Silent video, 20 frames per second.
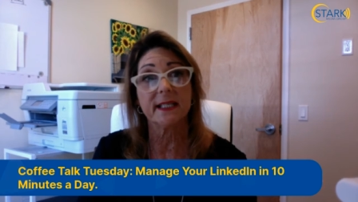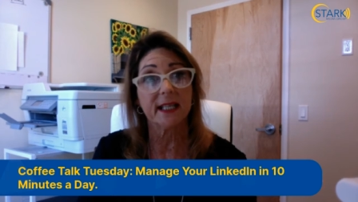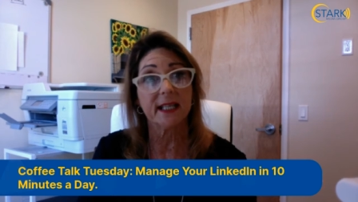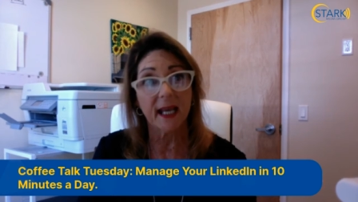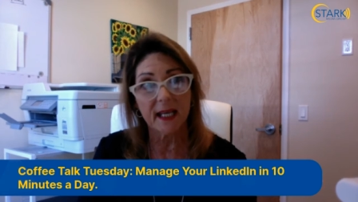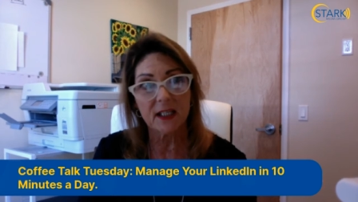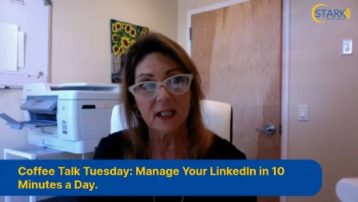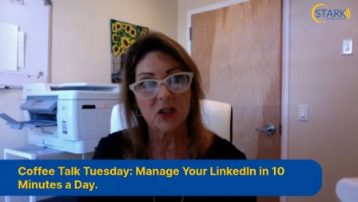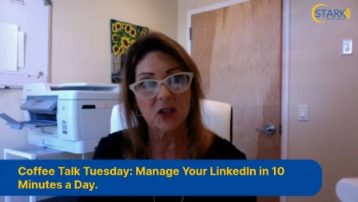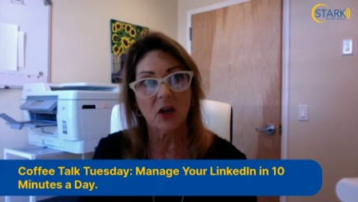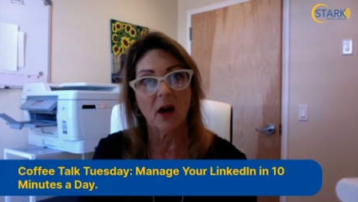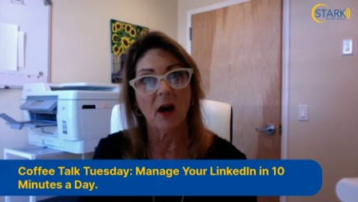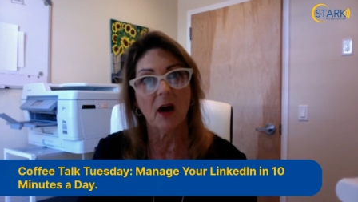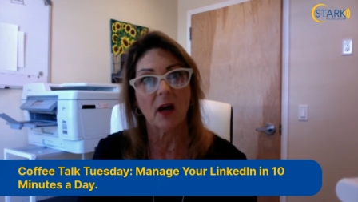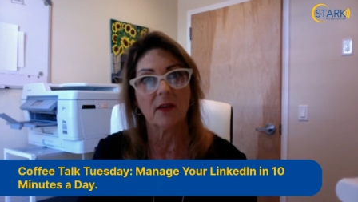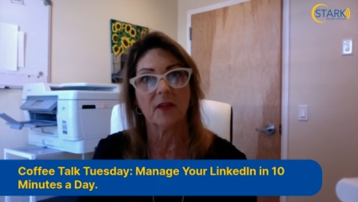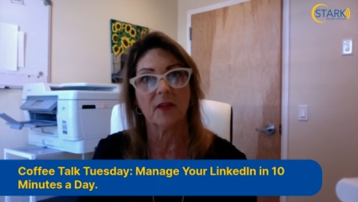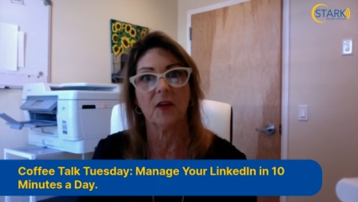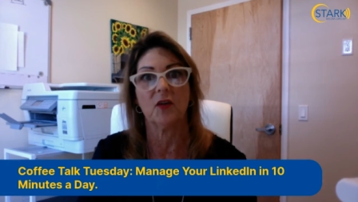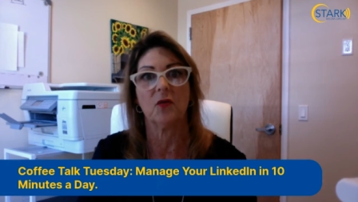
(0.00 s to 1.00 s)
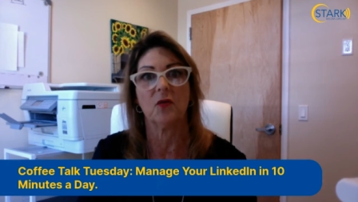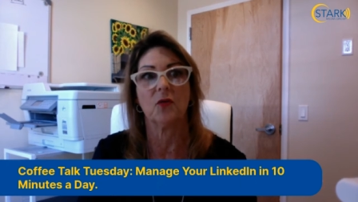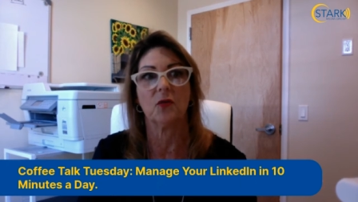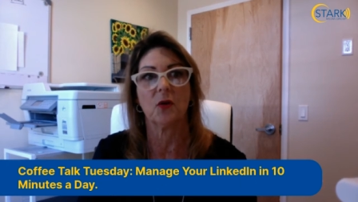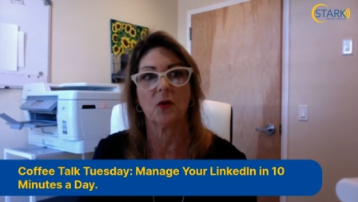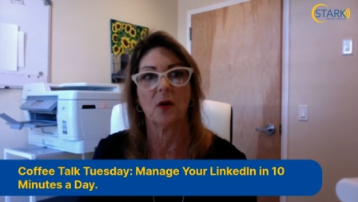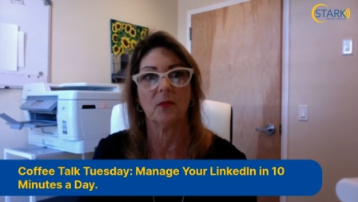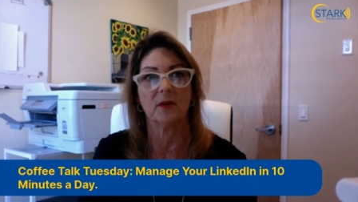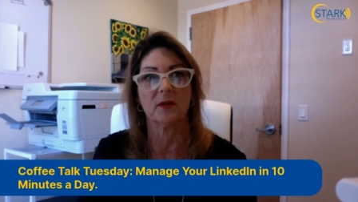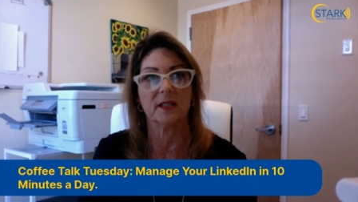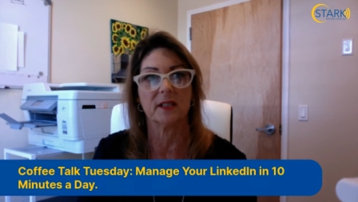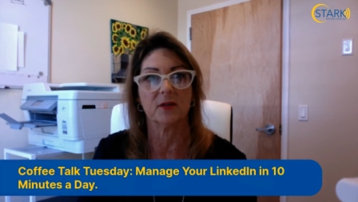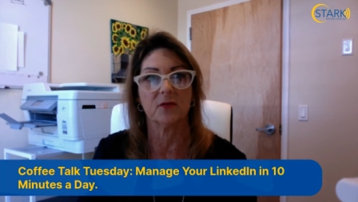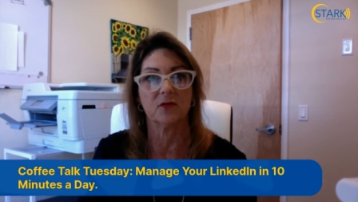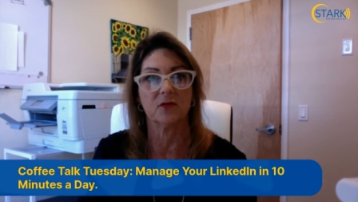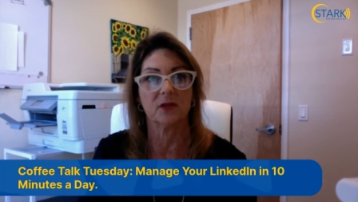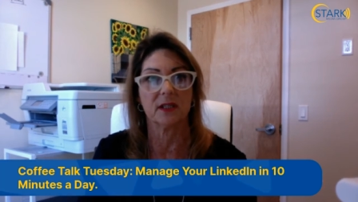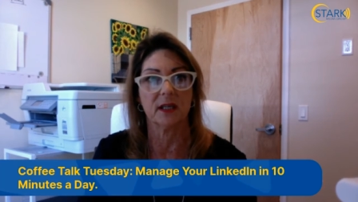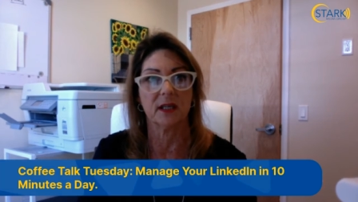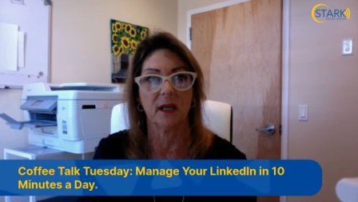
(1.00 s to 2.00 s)
TED talk that you thought was
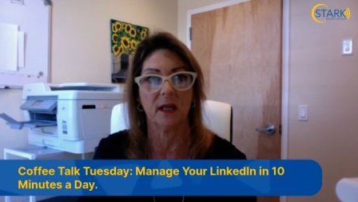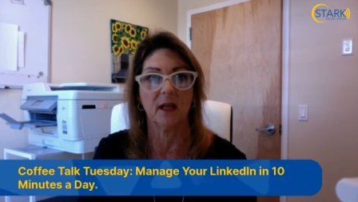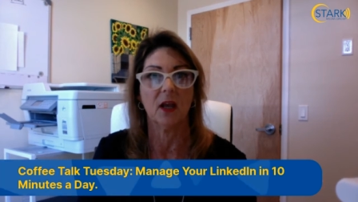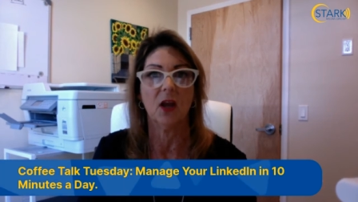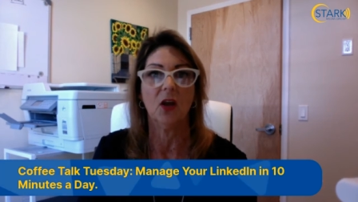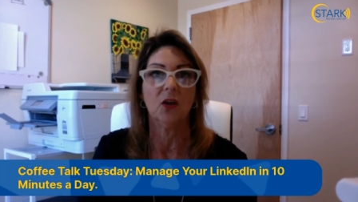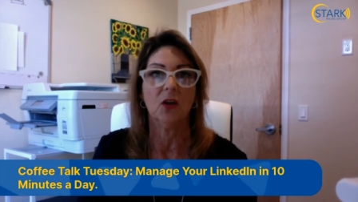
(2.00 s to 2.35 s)
interesting.